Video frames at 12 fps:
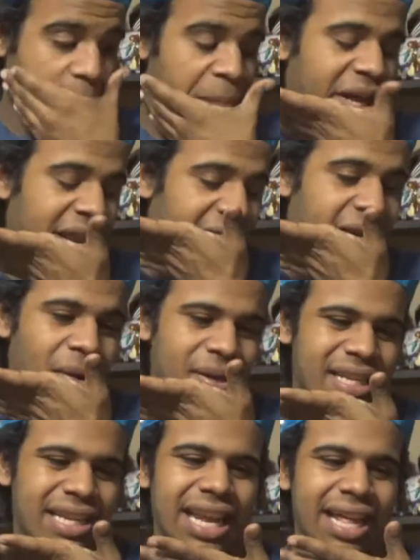but of
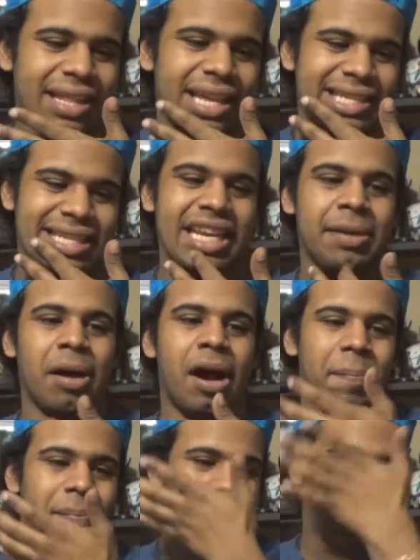course, in the end, they team
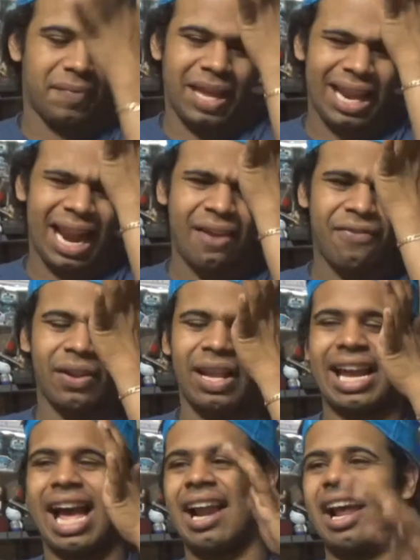up, and I feel
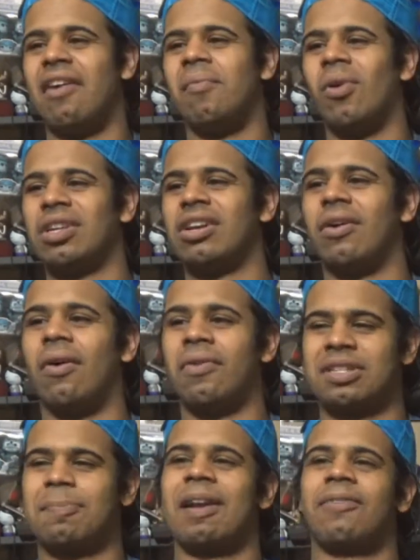like had to have more
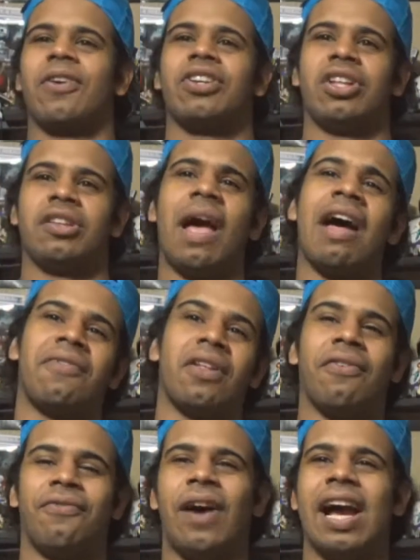respect for each other after
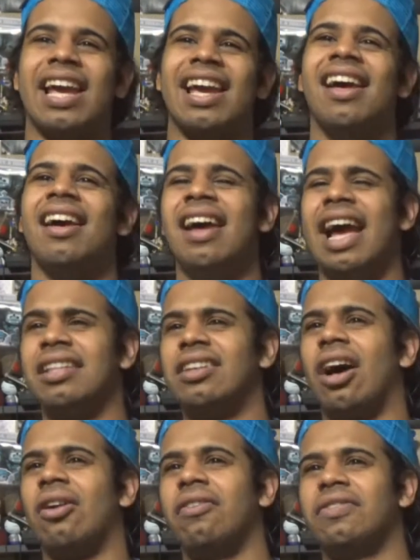the fight. And
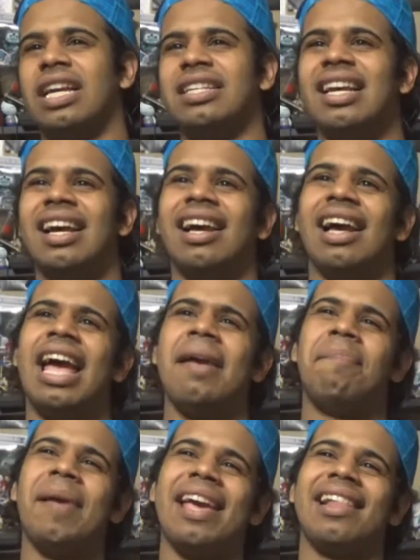Donald even says,
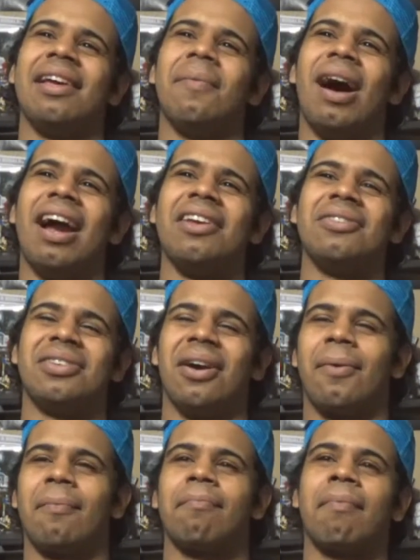"Hey, Beakley, why are you so?"
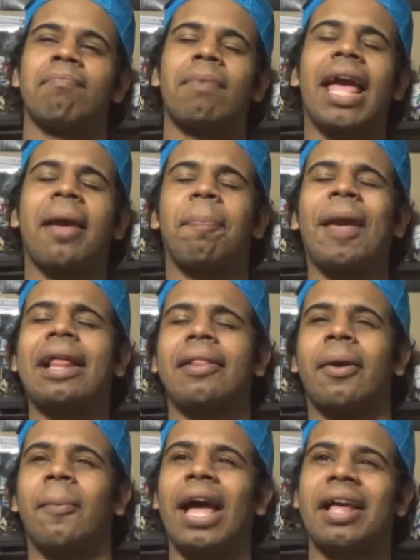Why
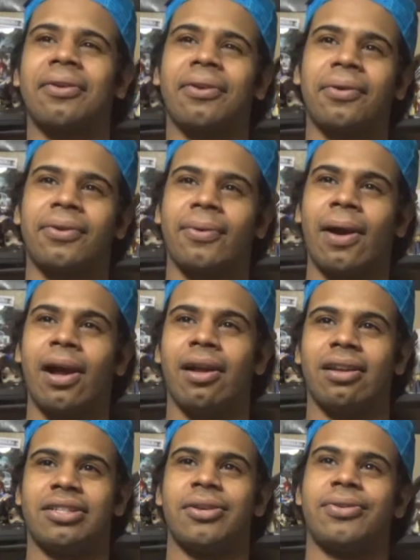are you so strong?
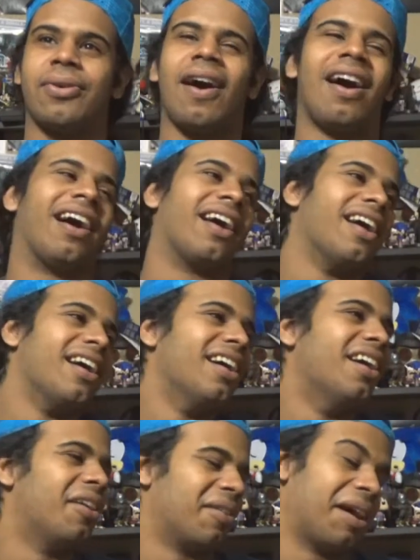So strong? Oh,